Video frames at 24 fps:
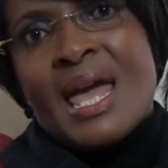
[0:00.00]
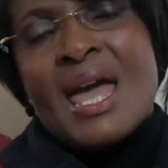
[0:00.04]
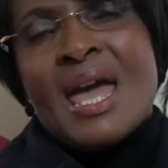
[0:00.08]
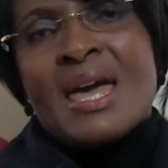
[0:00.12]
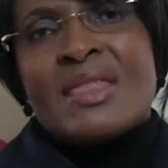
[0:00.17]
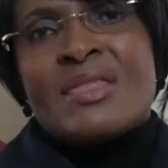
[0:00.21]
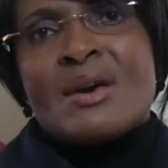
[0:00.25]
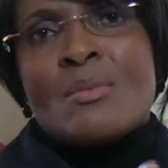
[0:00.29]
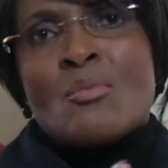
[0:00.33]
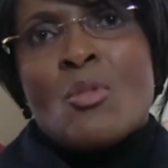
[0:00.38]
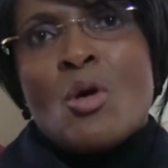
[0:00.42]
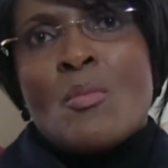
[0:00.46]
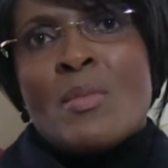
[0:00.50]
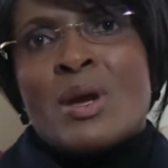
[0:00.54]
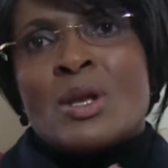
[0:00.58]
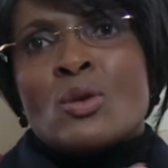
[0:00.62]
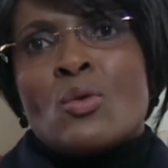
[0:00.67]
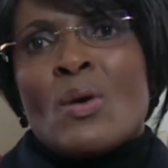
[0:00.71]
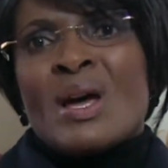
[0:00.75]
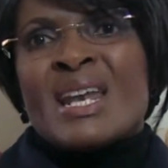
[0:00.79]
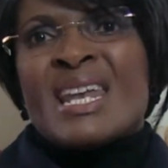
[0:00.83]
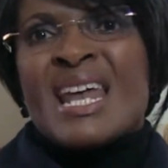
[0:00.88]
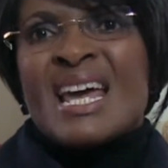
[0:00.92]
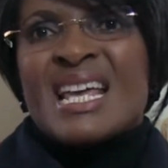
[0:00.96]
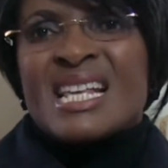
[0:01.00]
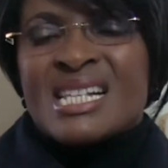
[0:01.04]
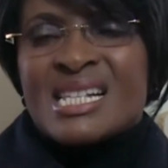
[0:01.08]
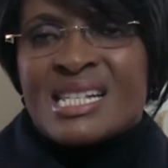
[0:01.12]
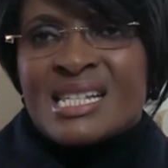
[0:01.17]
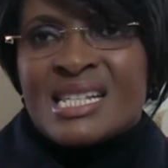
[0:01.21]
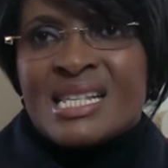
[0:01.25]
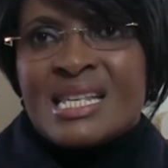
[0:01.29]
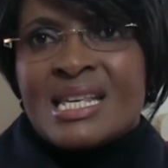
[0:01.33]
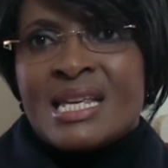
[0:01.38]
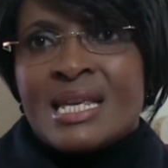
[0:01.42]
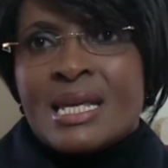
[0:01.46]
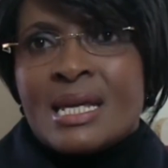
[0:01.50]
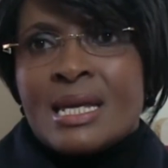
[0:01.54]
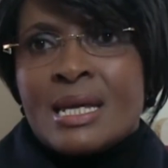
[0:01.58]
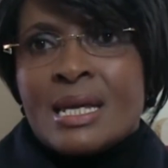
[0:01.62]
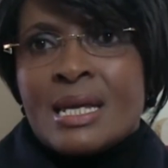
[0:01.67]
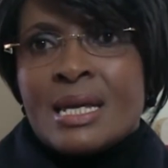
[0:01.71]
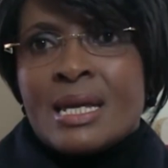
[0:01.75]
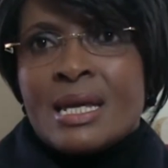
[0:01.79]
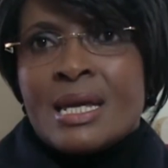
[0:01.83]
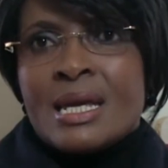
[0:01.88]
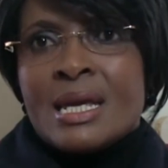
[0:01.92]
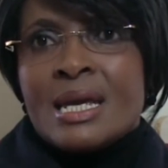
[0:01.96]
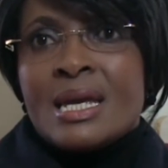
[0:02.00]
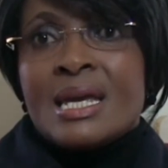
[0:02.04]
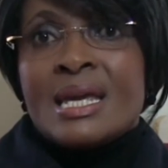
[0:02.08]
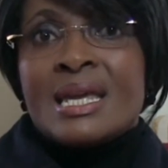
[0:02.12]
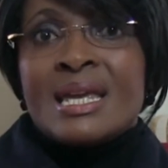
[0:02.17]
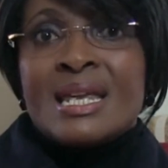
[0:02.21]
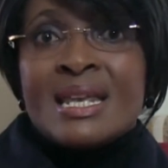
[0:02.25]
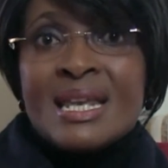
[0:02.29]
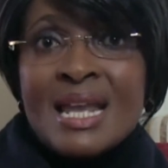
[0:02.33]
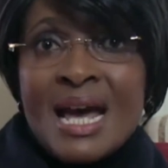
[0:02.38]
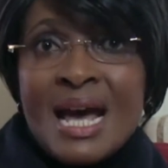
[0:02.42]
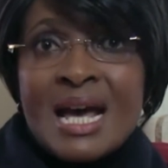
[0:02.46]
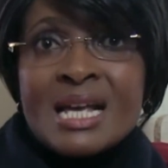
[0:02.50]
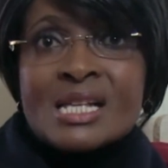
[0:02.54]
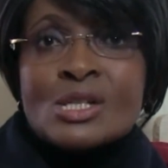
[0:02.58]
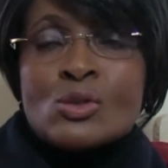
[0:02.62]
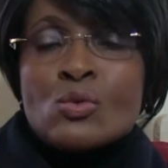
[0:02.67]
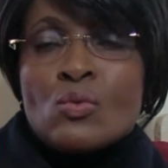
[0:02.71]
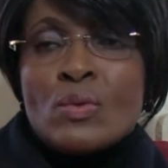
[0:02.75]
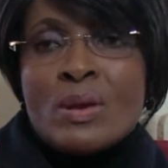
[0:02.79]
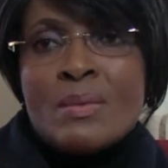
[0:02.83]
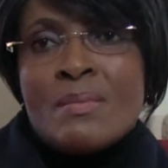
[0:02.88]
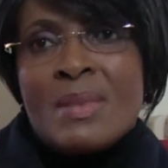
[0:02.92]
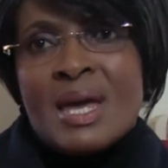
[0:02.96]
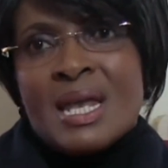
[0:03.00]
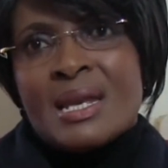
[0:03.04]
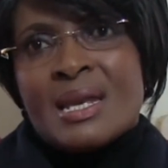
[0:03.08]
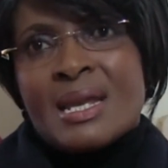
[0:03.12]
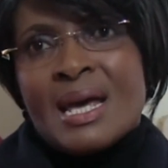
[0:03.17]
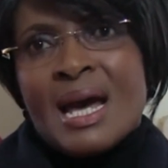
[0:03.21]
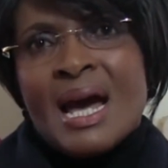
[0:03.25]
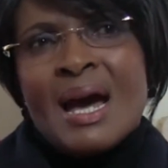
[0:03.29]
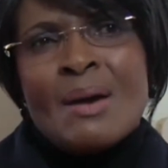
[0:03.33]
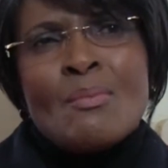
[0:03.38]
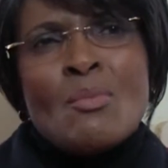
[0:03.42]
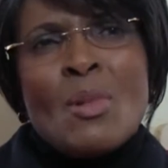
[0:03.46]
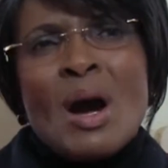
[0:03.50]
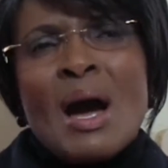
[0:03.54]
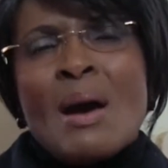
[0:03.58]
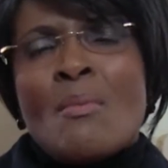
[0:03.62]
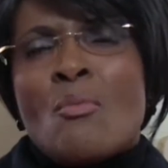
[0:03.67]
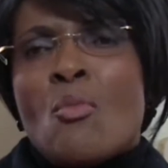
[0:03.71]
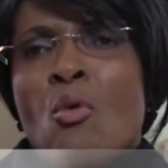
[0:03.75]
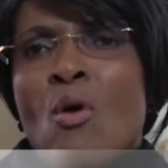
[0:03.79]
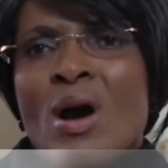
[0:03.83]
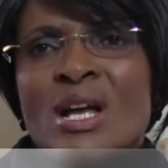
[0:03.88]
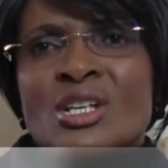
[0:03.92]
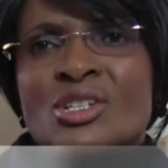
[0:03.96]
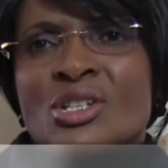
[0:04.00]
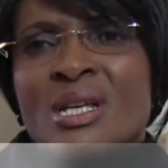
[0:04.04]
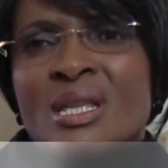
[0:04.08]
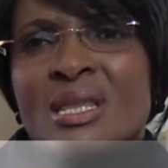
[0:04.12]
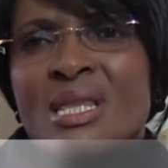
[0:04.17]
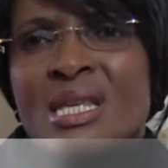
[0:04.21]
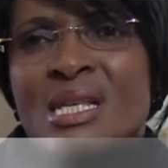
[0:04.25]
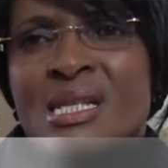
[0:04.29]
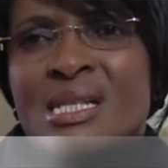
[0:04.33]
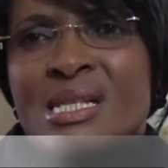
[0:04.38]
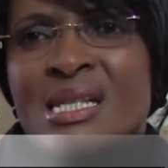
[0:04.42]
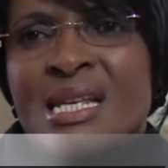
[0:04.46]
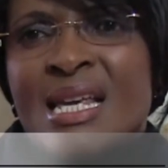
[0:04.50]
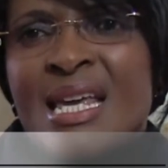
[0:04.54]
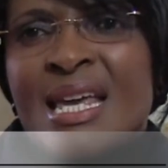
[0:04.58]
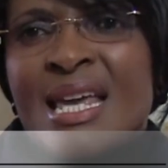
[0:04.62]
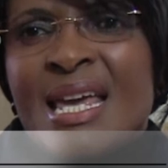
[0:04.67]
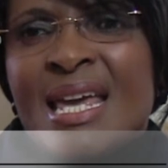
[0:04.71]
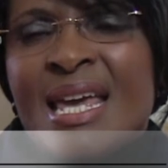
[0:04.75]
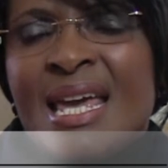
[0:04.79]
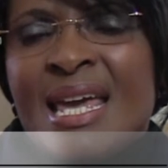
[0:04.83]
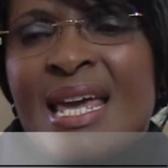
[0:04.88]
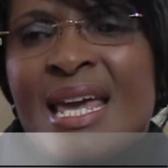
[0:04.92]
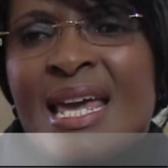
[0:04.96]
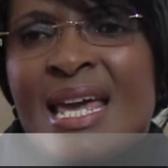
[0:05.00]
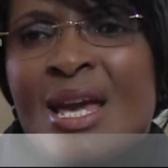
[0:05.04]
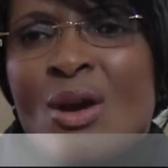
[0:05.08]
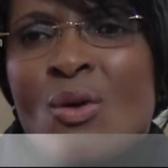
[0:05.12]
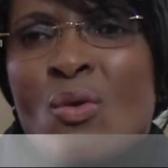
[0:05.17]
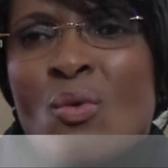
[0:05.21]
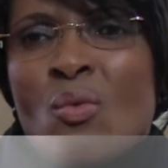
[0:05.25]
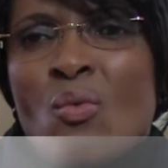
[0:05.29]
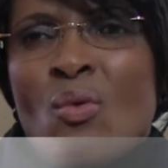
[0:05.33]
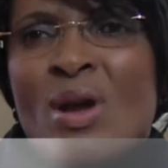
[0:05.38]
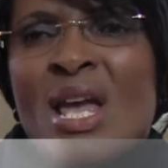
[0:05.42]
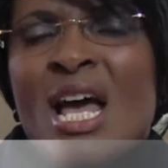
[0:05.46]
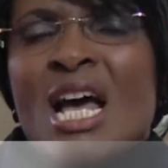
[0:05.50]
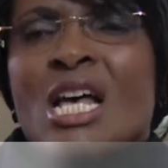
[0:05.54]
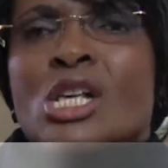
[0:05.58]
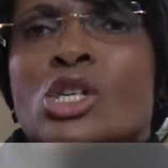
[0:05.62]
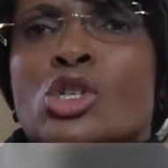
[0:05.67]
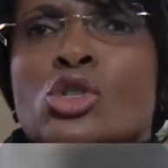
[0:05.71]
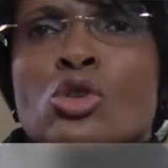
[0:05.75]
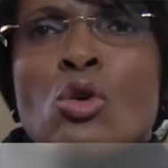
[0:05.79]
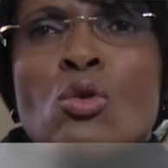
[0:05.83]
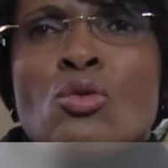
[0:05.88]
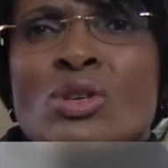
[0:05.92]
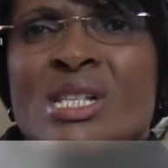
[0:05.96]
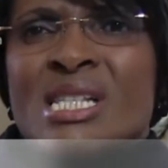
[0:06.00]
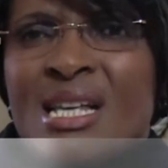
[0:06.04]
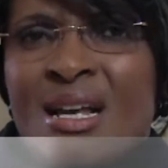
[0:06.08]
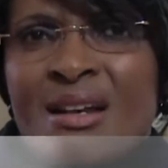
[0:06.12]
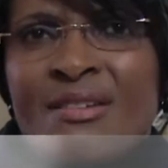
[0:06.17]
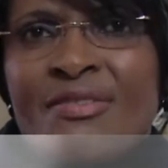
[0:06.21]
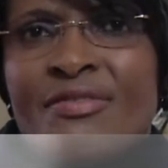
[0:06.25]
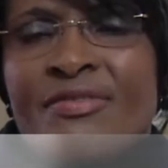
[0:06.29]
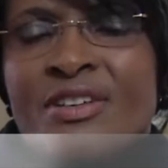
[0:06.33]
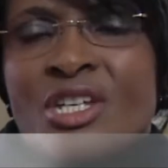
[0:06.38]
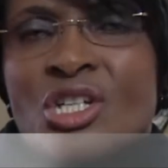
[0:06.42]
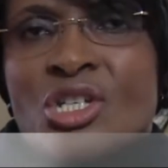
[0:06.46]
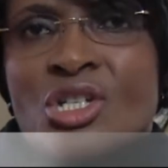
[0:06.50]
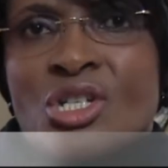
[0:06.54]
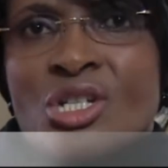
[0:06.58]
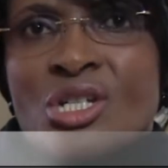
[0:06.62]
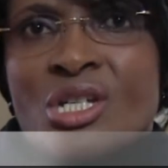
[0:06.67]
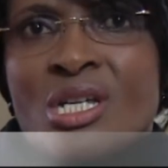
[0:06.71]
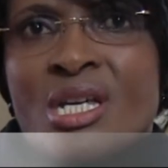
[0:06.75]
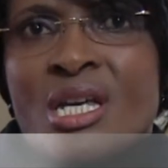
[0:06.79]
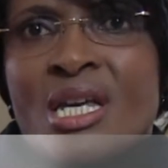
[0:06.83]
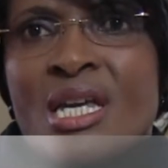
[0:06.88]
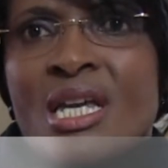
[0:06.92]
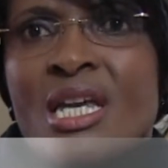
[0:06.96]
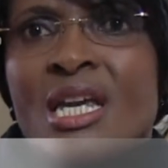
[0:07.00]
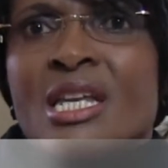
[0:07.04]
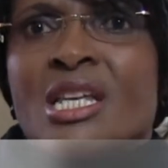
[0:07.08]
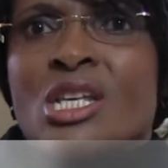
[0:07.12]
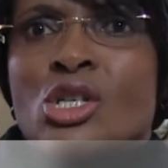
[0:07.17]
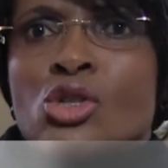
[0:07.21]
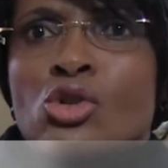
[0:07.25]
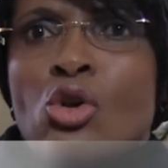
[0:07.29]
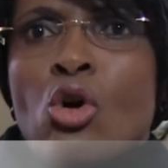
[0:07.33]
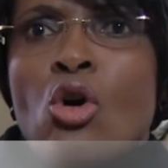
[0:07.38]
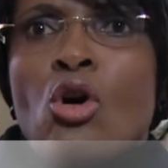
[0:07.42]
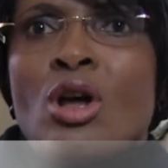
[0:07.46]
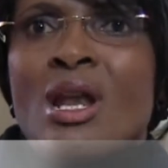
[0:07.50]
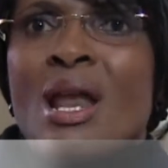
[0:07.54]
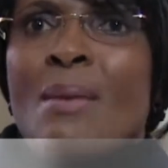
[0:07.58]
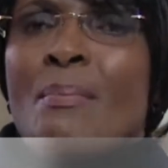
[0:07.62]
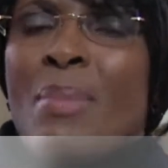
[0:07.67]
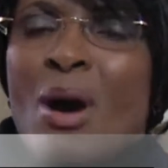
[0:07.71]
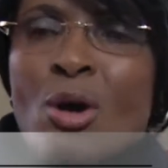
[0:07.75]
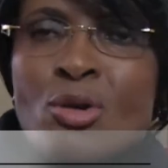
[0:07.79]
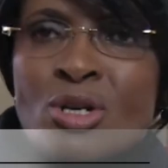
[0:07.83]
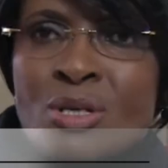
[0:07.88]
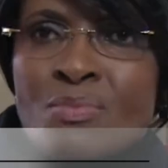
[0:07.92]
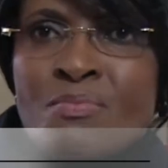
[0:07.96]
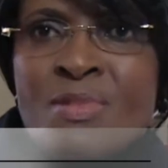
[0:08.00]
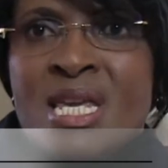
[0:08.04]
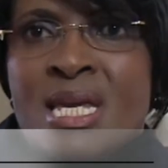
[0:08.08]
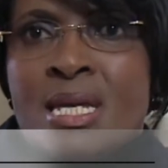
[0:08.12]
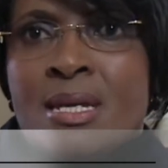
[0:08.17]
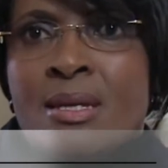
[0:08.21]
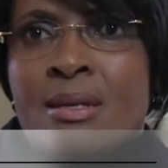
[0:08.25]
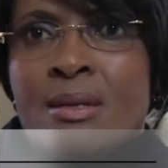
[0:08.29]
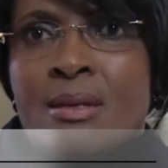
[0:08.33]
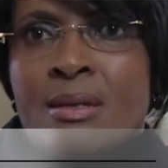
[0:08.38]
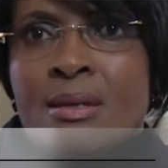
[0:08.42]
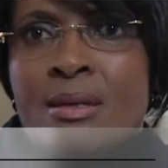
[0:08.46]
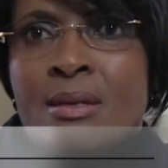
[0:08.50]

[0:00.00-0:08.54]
At the moment, what I see in us women, I'm watching this, we are so selfish. It is all about me,